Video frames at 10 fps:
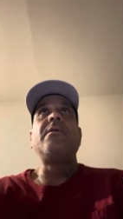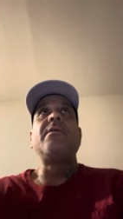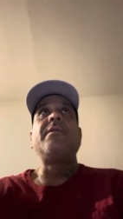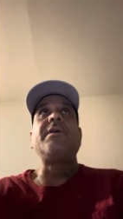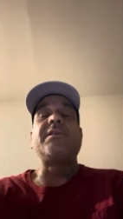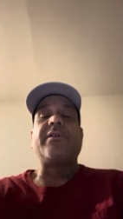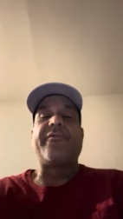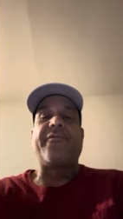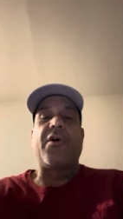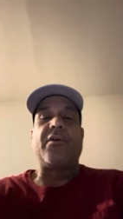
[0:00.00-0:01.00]
This is a
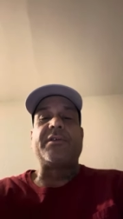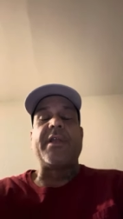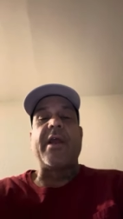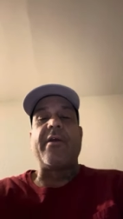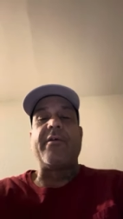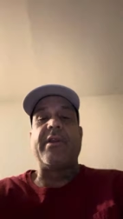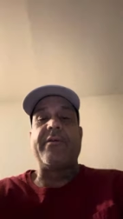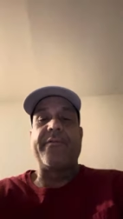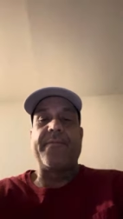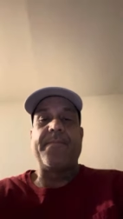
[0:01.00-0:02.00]
false
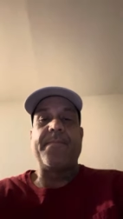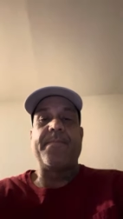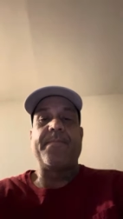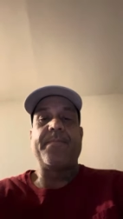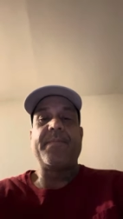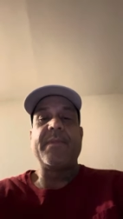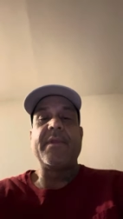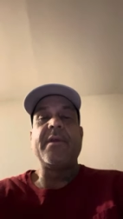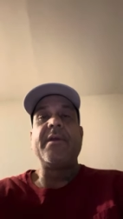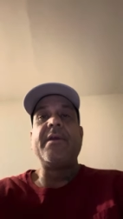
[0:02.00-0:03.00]
narrative.
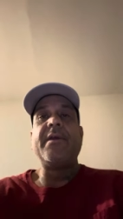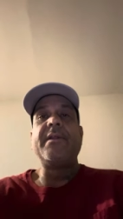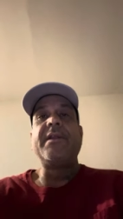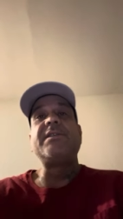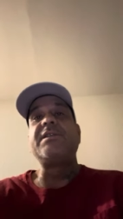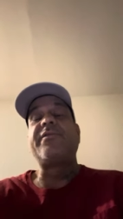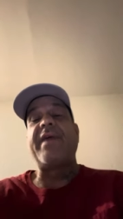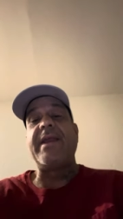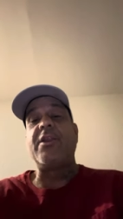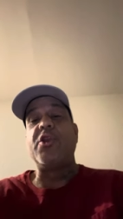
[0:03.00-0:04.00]
This is
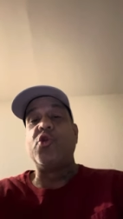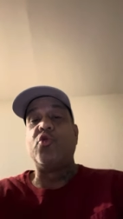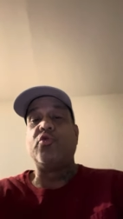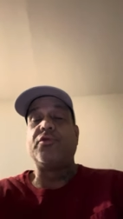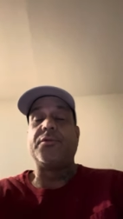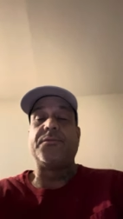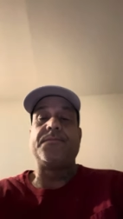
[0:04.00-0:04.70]
fake news.